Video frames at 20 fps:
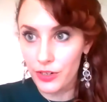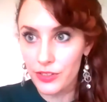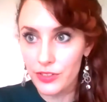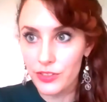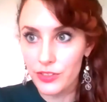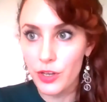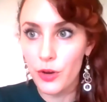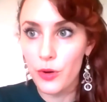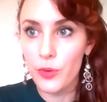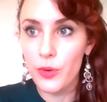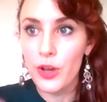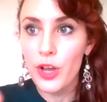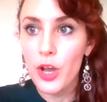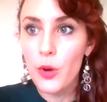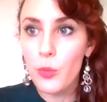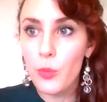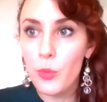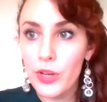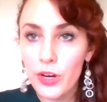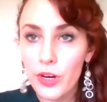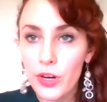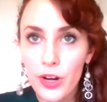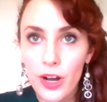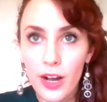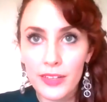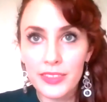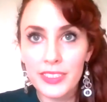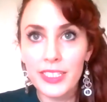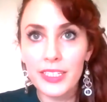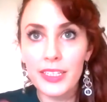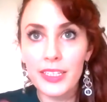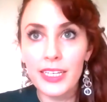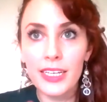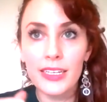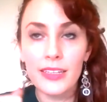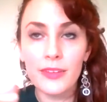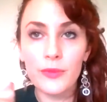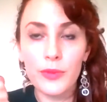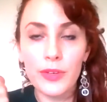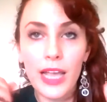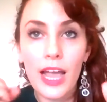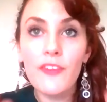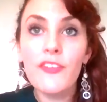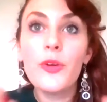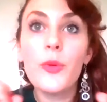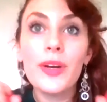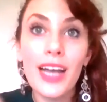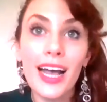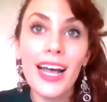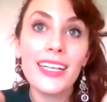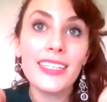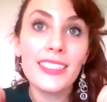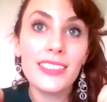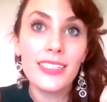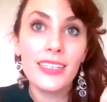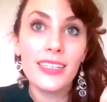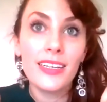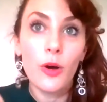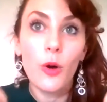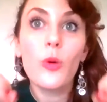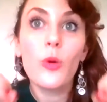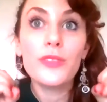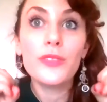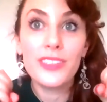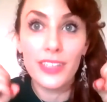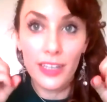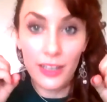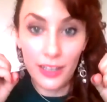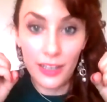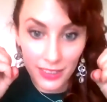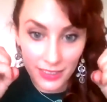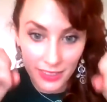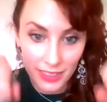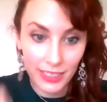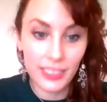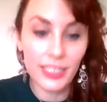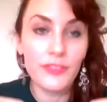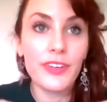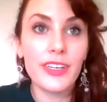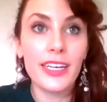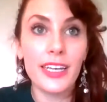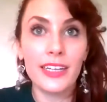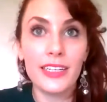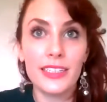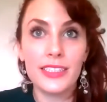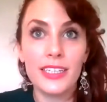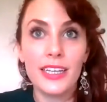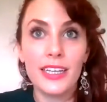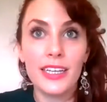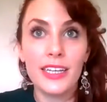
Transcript: So hmm. we are constantly, everyone has holds a significant